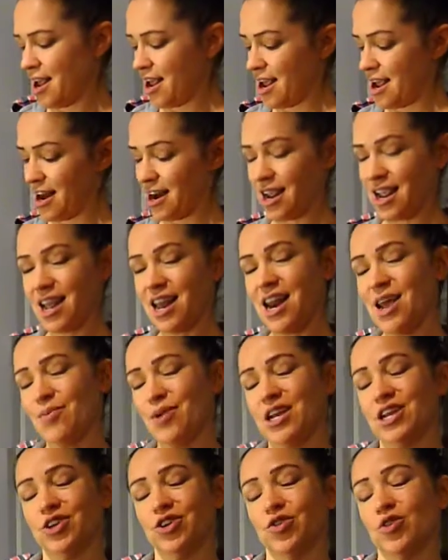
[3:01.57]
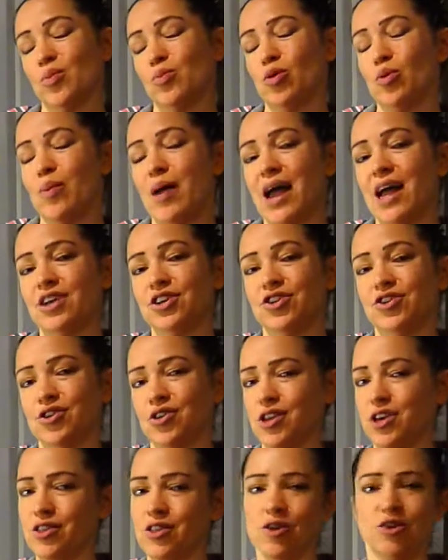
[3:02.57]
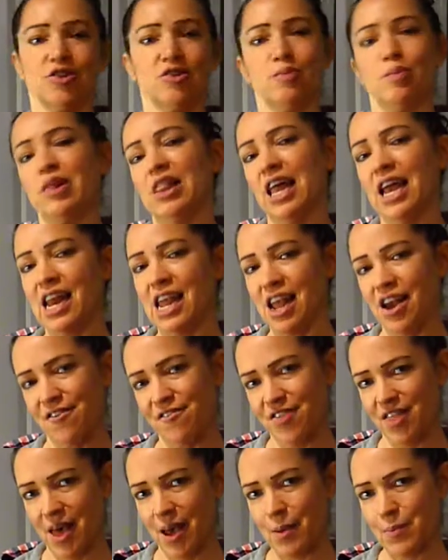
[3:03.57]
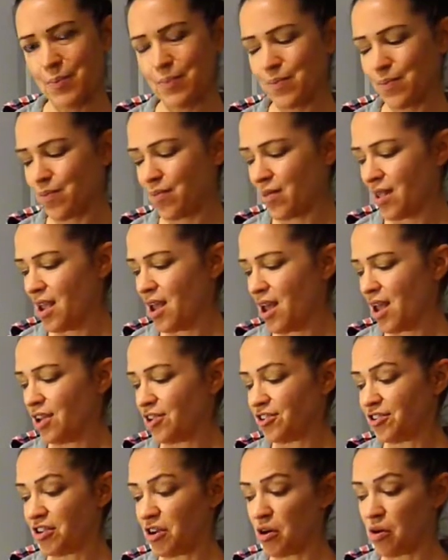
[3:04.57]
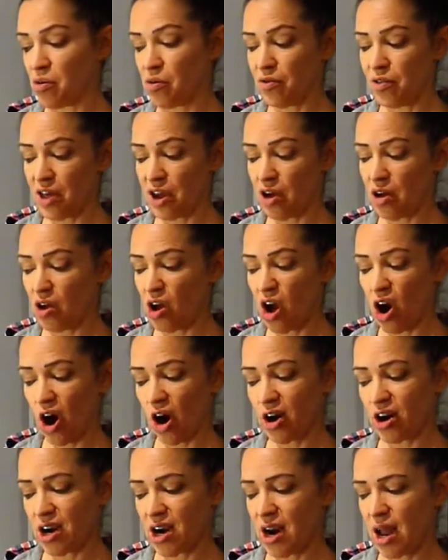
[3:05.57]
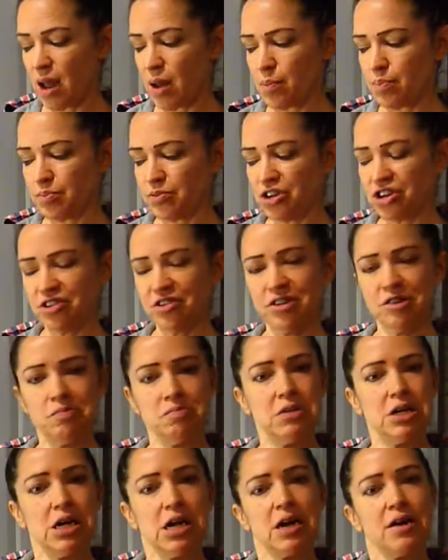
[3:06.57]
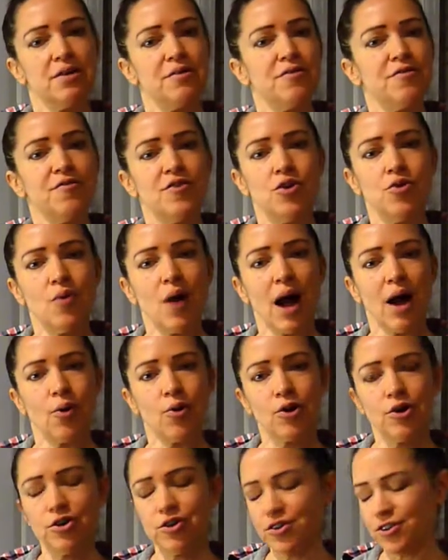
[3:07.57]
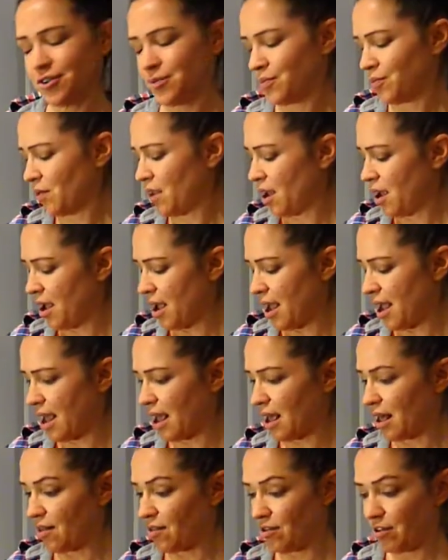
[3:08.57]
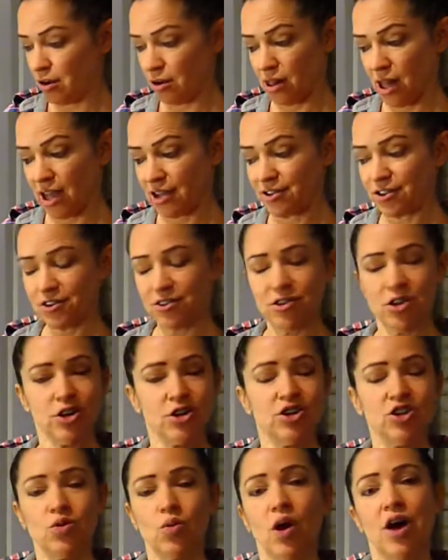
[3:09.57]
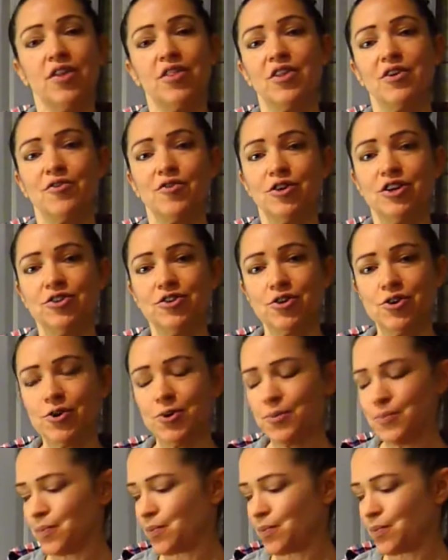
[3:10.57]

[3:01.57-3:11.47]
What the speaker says: And again, I made a triple batch so that there's plenty of them. So they'll harden up just in a few hours, and they'll last as long as you want in the freezer.